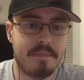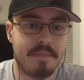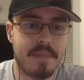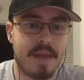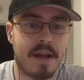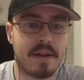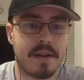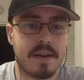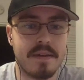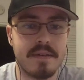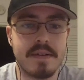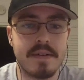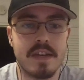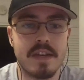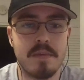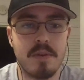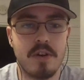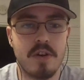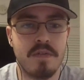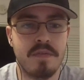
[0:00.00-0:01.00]
Not good
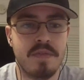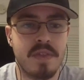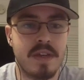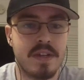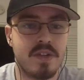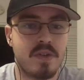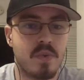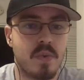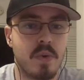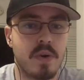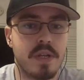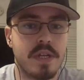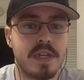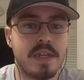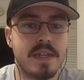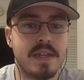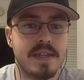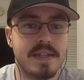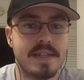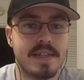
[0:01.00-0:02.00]
coming off that
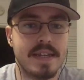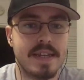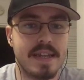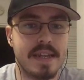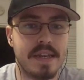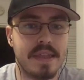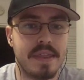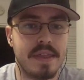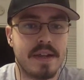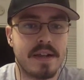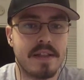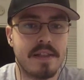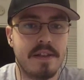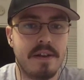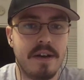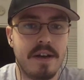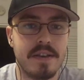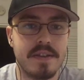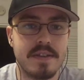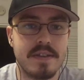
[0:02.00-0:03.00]
20-0
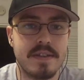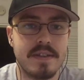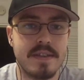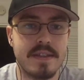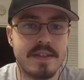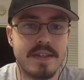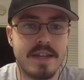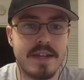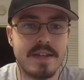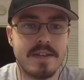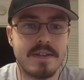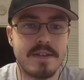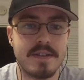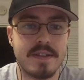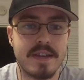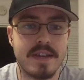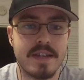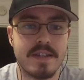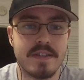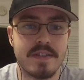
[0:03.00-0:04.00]
loss to the Tennessee
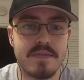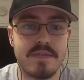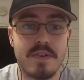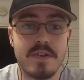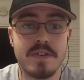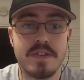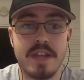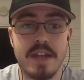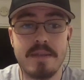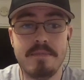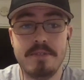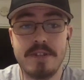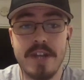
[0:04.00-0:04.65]
Titans. First time